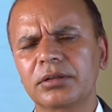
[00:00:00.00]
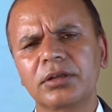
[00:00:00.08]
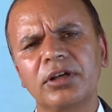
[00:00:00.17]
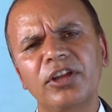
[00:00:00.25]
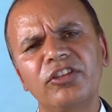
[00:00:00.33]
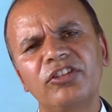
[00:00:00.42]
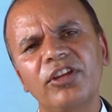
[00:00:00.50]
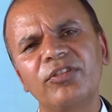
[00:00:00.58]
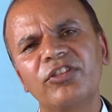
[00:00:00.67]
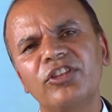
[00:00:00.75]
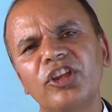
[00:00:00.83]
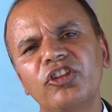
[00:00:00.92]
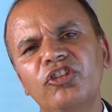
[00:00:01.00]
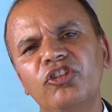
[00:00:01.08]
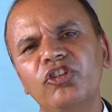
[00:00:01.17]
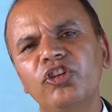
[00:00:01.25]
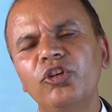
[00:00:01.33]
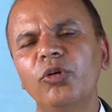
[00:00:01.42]
conserves the
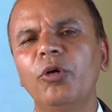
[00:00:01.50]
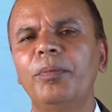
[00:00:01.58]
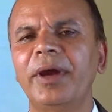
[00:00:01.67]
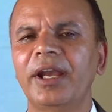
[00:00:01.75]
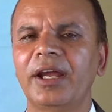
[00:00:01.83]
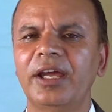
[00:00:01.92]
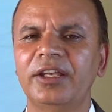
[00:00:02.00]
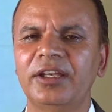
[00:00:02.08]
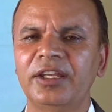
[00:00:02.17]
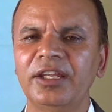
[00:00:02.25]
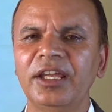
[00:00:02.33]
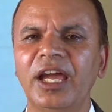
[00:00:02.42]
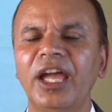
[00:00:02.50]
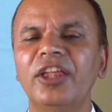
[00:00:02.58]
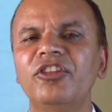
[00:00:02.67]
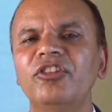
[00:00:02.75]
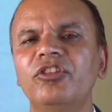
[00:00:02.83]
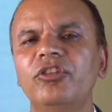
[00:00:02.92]
geo-variety
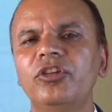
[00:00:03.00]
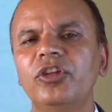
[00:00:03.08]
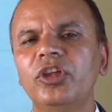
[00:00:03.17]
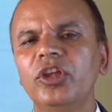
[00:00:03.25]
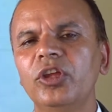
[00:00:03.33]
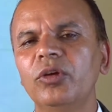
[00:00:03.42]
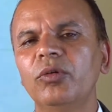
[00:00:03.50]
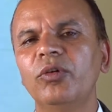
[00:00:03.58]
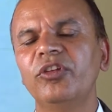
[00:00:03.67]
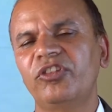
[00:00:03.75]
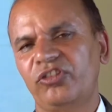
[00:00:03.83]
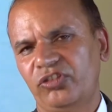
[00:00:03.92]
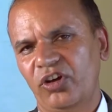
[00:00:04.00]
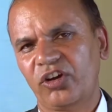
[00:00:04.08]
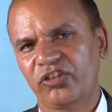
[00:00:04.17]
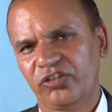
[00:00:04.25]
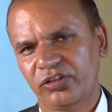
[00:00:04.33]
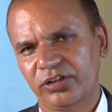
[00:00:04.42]
and
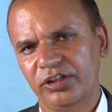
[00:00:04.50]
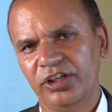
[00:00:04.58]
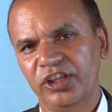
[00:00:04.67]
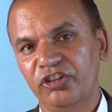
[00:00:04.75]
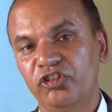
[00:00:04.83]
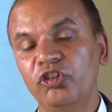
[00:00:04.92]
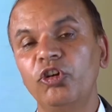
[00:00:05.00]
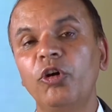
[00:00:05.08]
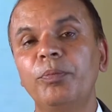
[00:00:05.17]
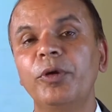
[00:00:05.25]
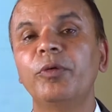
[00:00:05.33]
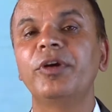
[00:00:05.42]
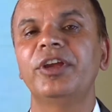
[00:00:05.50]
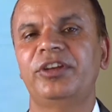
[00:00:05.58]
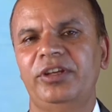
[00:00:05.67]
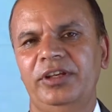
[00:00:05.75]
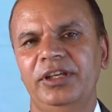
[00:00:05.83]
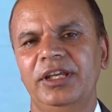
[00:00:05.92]
geo-structure,
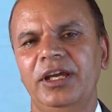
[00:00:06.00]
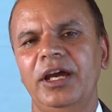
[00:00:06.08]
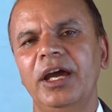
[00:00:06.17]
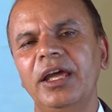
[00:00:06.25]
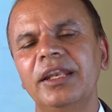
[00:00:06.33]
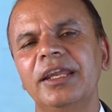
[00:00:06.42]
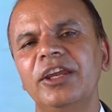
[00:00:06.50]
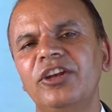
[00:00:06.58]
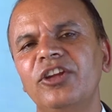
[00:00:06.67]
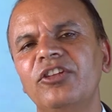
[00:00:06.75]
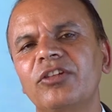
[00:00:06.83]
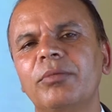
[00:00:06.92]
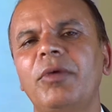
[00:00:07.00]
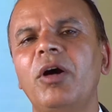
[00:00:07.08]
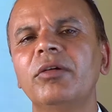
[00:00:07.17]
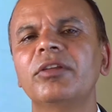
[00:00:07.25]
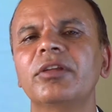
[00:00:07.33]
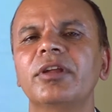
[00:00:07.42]
geo-purity, and it is
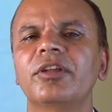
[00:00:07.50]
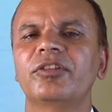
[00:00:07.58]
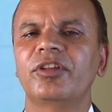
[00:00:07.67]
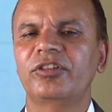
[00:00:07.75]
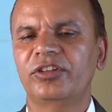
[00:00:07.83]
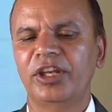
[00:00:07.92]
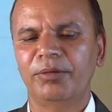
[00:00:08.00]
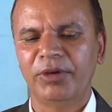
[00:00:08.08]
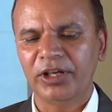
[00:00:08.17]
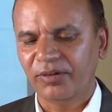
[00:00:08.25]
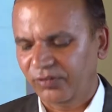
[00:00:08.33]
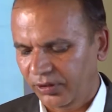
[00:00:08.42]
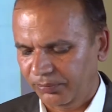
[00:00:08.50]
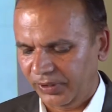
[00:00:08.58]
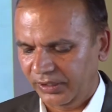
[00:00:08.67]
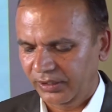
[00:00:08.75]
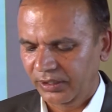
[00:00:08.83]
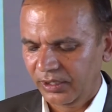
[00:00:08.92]
about sustainable
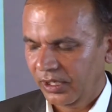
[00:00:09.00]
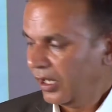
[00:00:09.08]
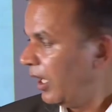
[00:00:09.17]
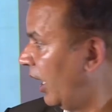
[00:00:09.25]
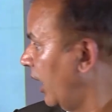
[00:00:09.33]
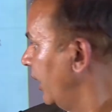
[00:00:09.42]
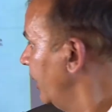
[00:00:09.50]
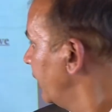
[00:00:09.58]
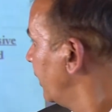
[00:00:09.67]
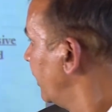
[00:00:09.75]
development. And